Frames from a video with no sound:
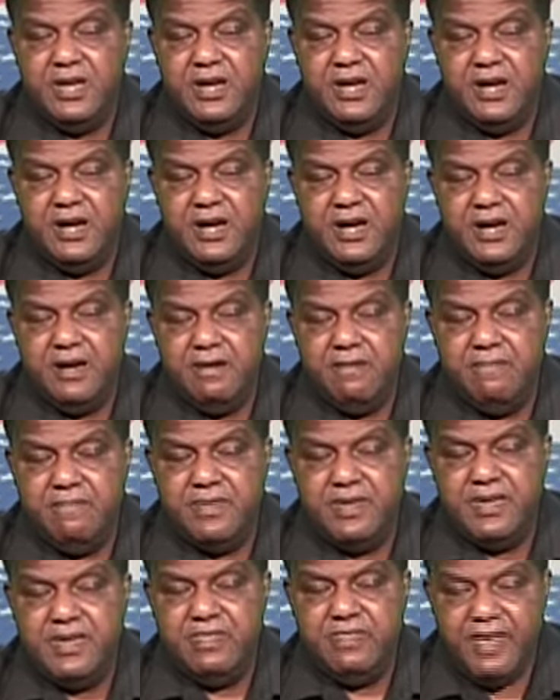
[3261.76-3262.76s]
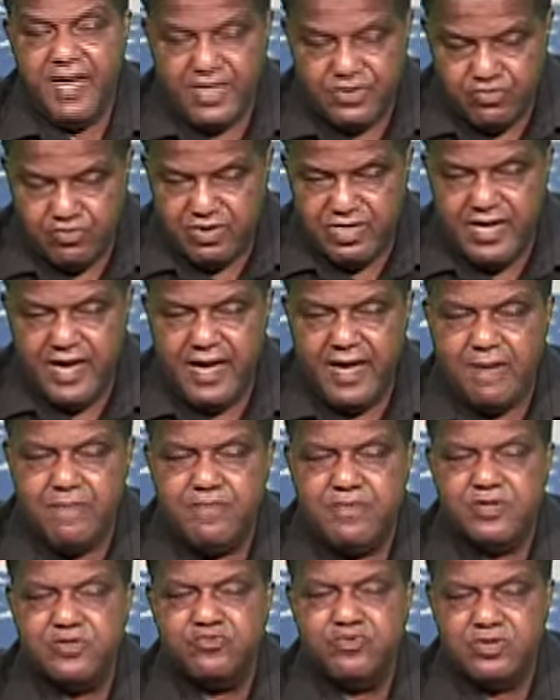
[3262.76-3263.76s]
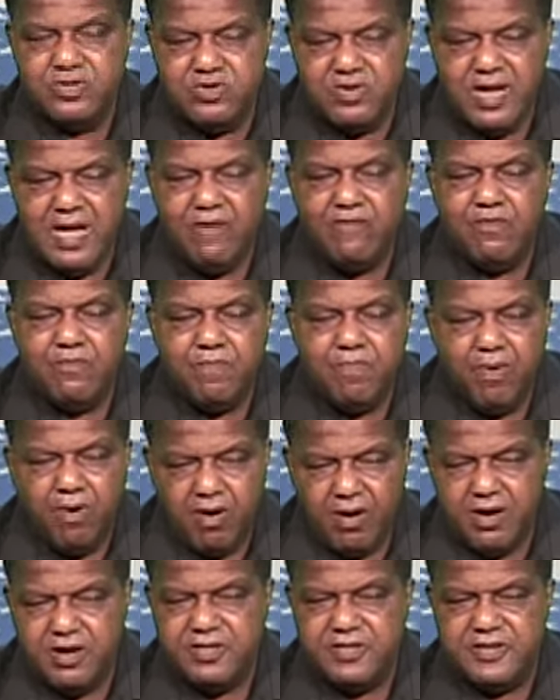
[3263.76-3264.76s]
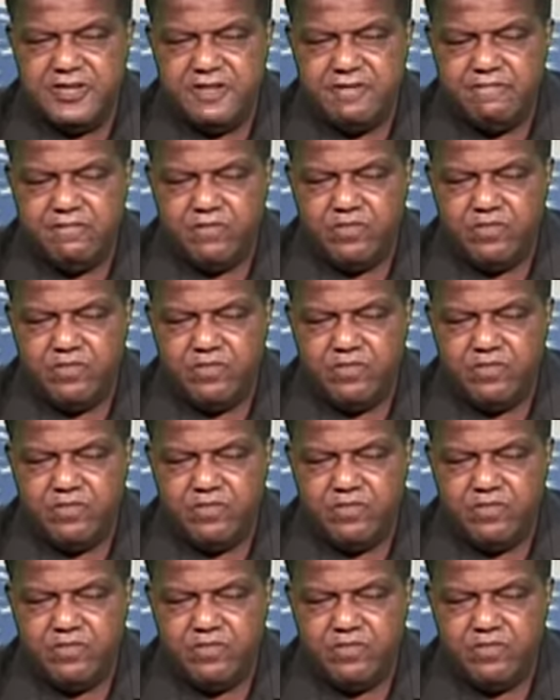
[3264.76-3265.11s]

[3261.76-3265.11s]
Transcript: And that's what happens when you have a party